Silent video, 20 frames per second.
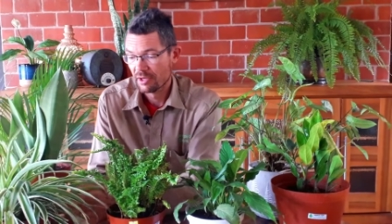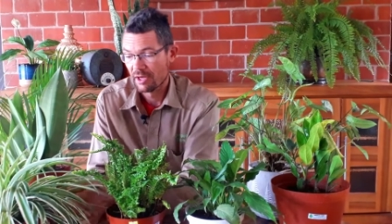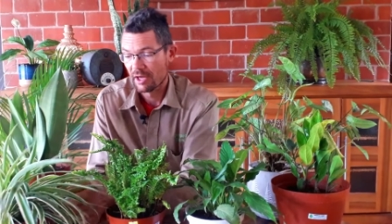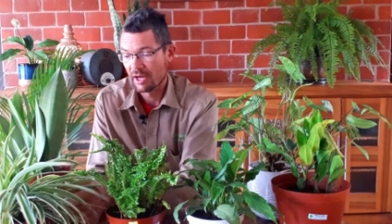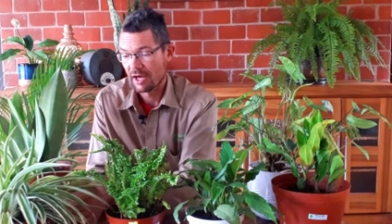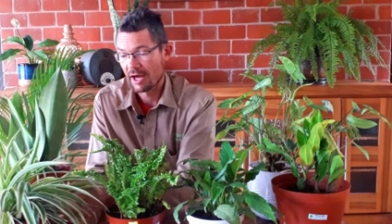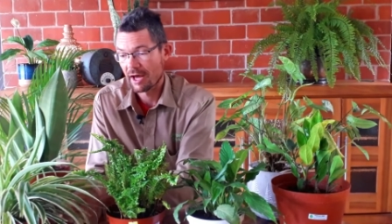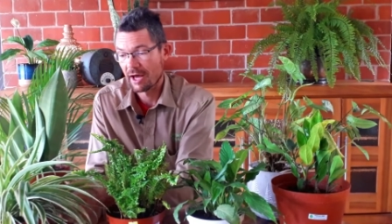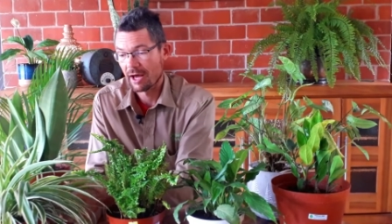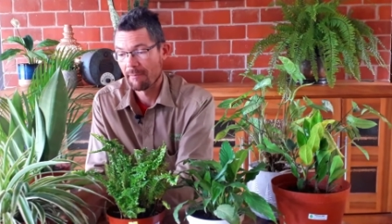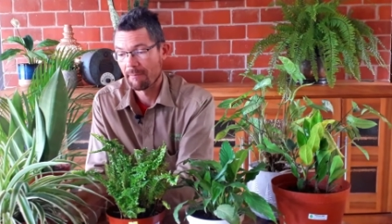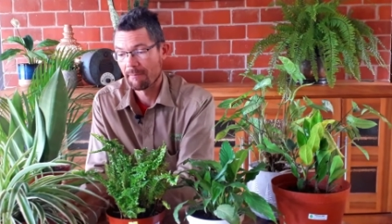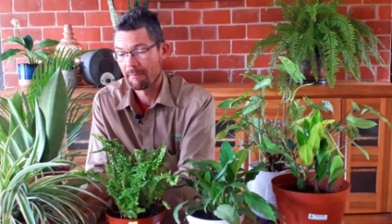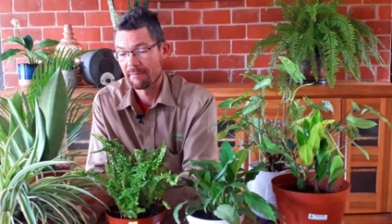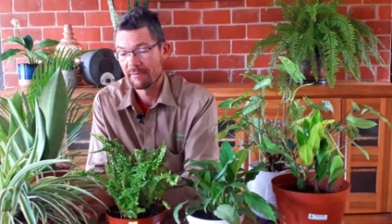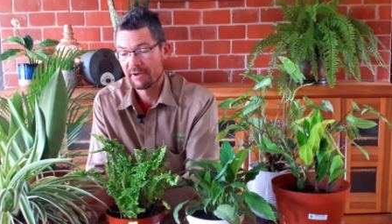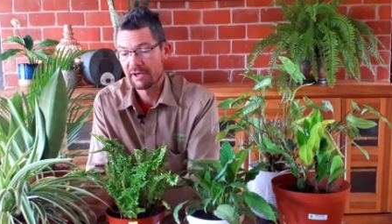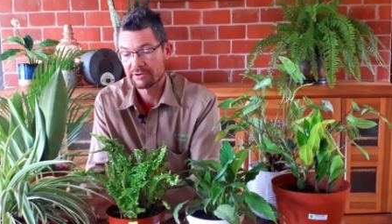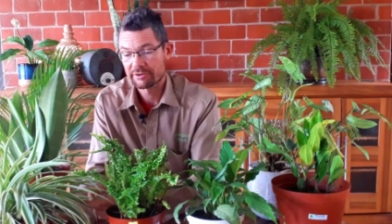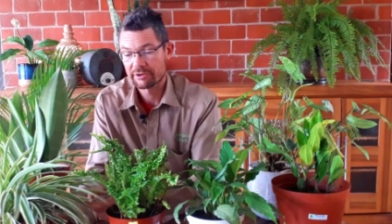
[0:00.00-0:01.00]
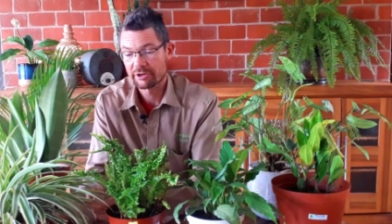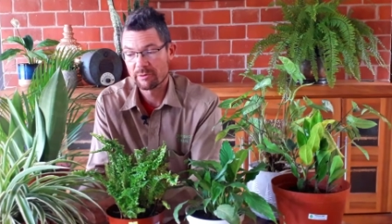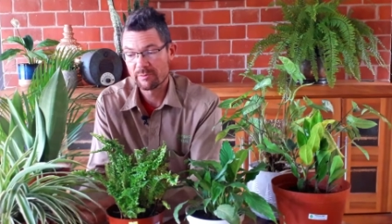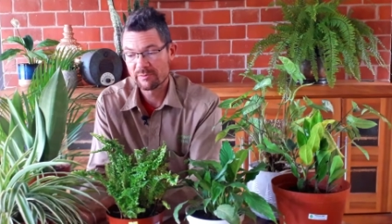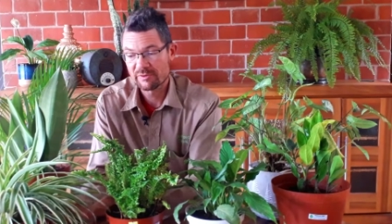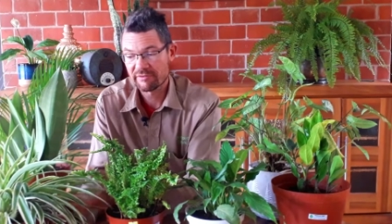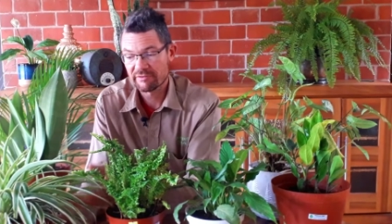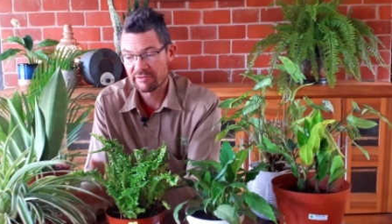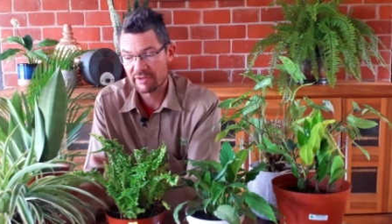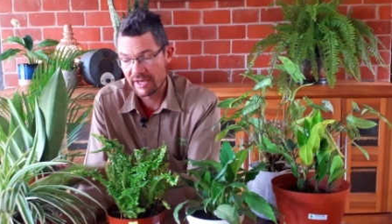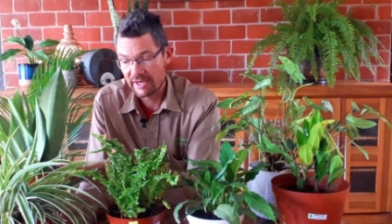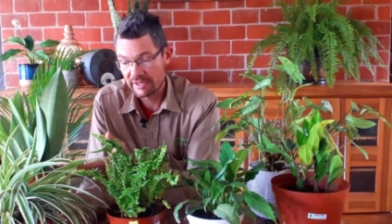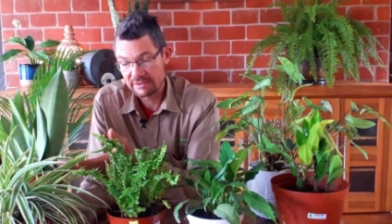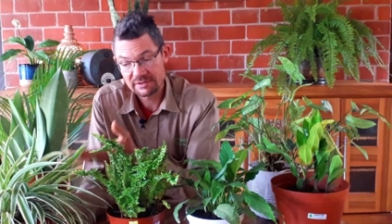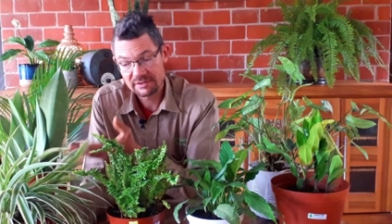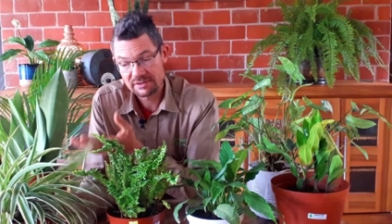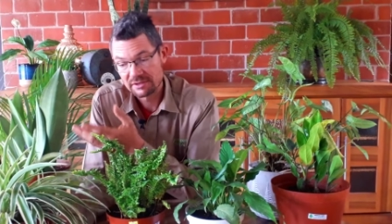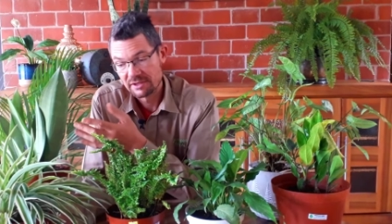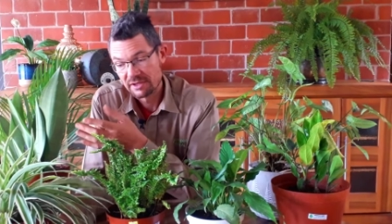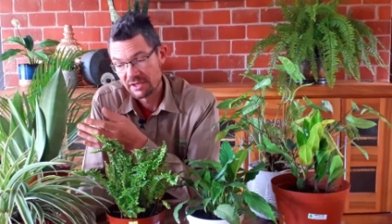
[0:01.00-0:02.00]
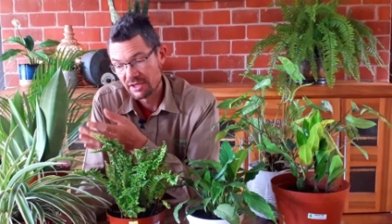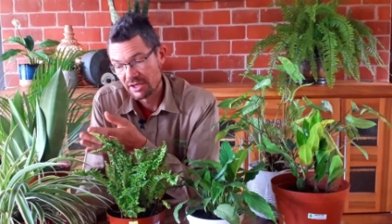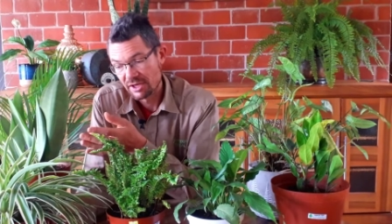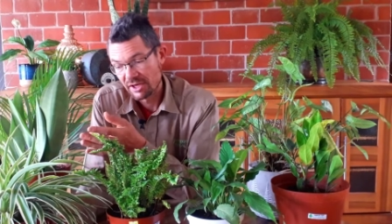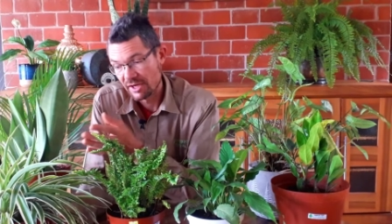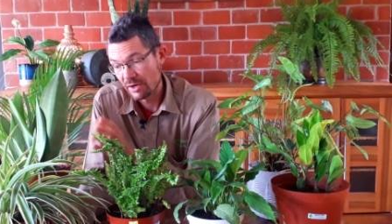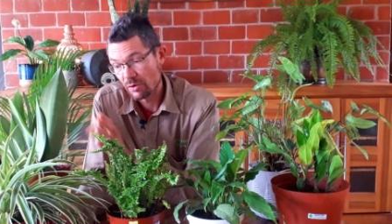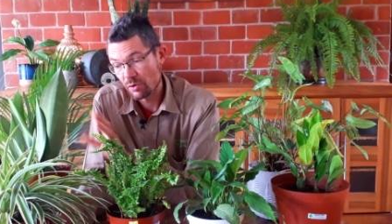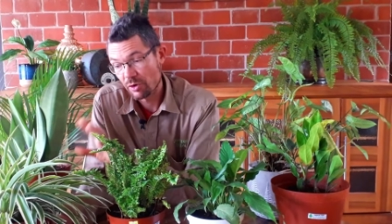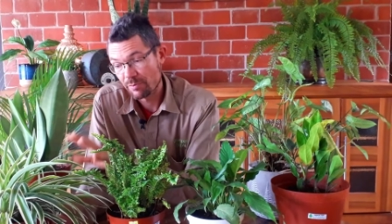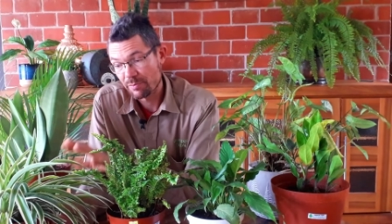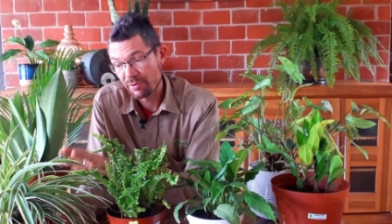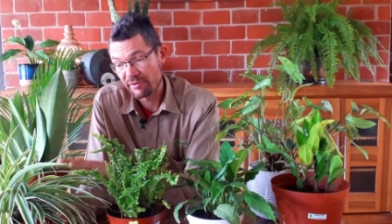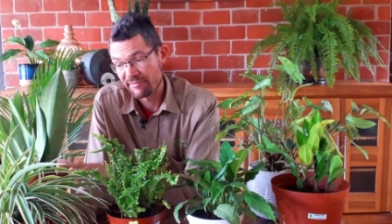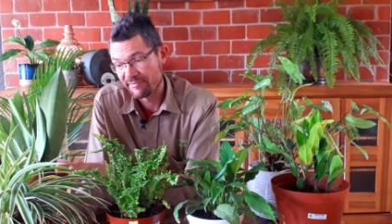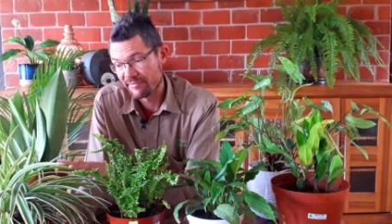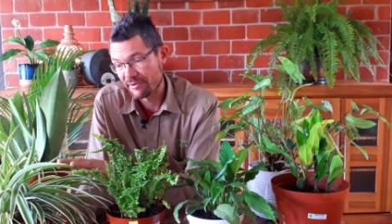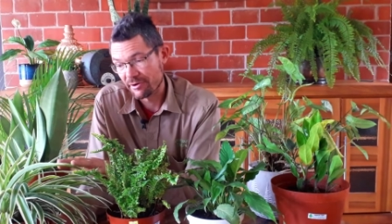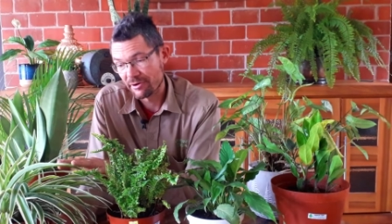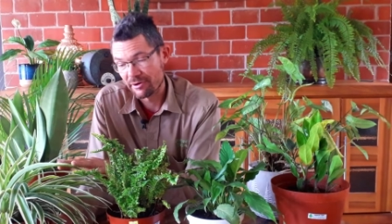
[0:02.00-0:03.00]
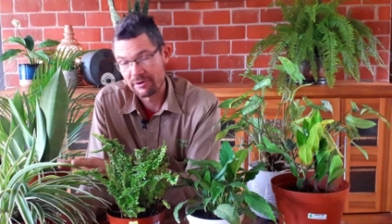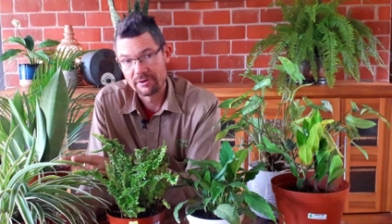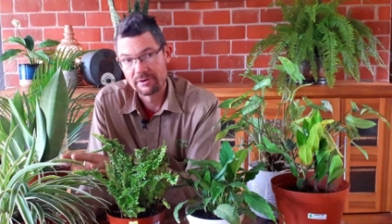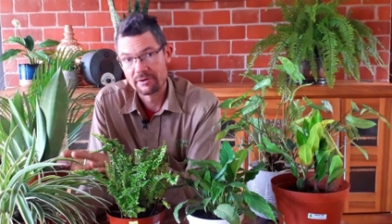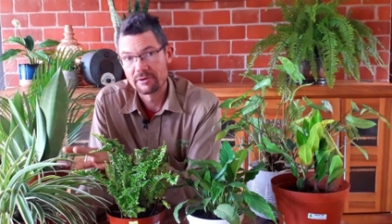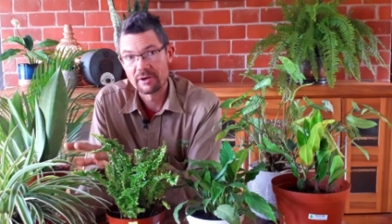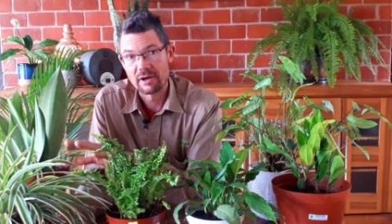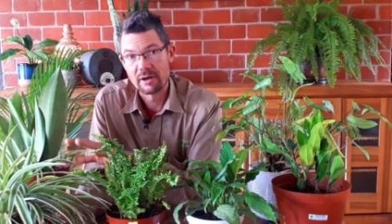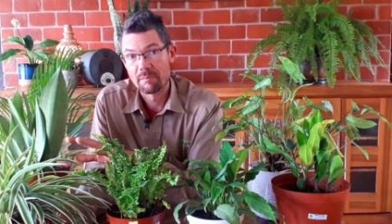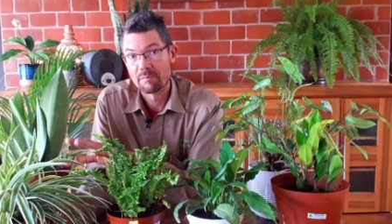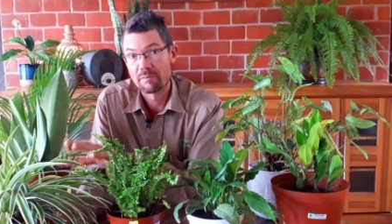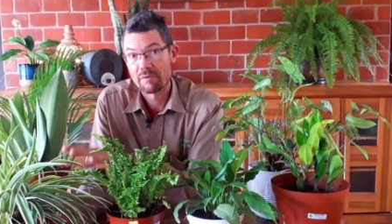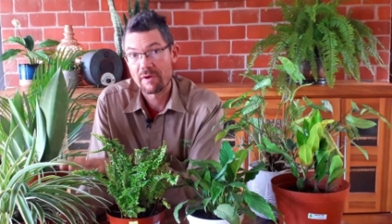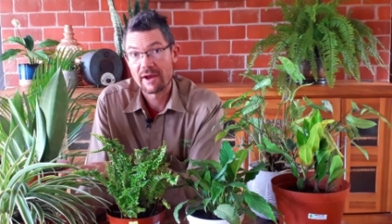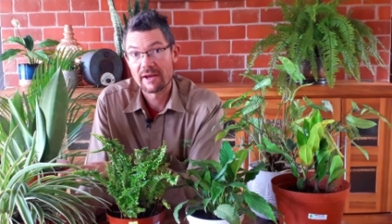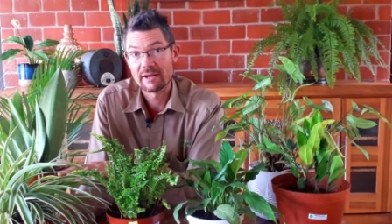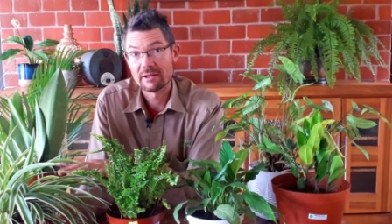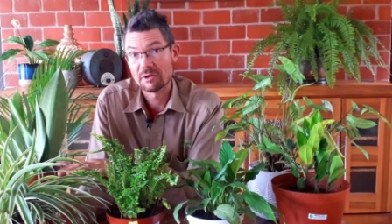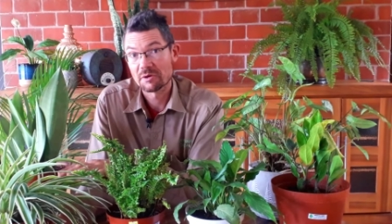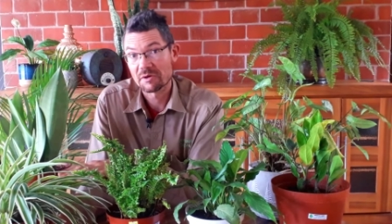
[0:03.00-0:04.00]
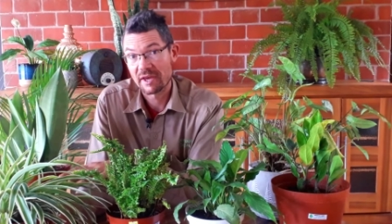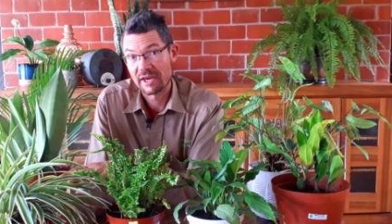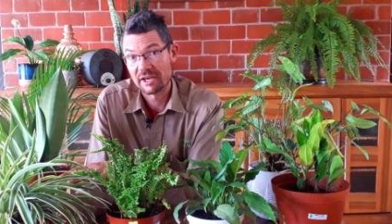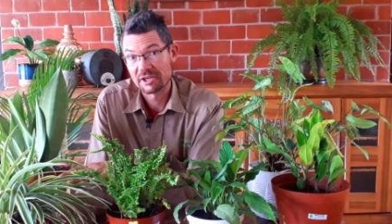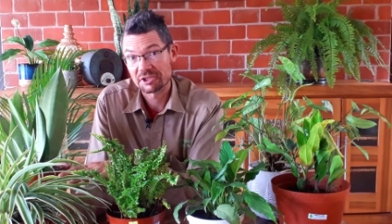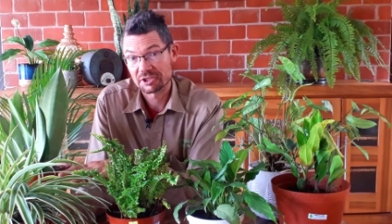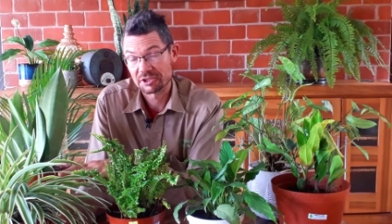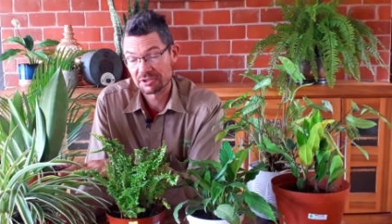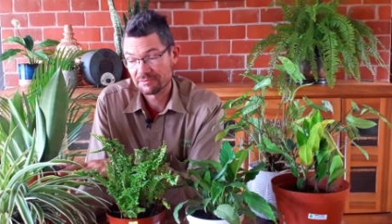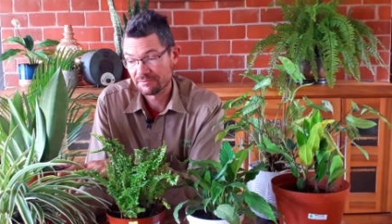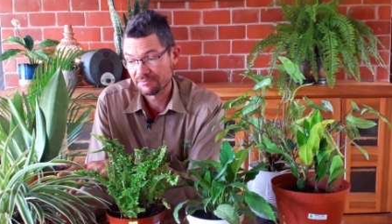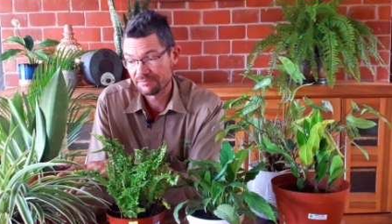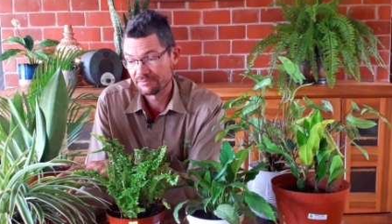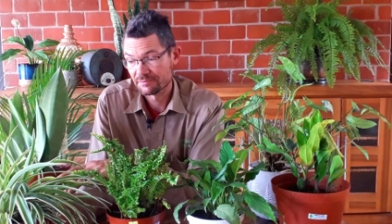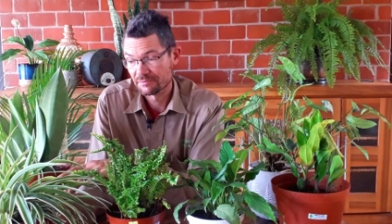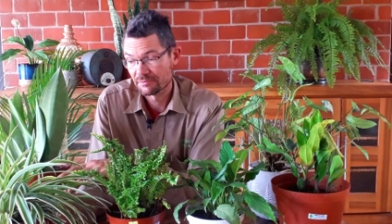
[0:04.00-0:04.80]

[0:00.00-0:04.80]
In terms of light, it would prefer a bright location,